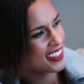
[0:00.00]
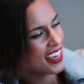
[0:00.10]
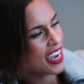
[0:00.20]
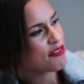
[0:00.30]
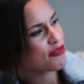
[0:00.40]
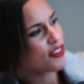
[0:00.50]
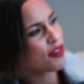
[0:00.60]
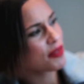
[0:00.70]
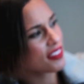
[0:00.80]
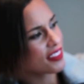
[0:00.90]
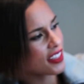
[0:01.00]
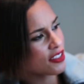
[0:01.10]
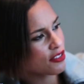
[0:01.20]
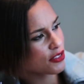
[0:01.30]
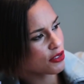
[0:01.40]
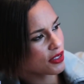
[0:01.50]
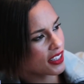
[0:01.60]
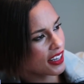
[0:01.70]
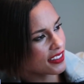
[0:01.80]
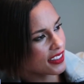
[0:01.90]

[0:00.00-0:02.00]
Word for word: It came from this interview that I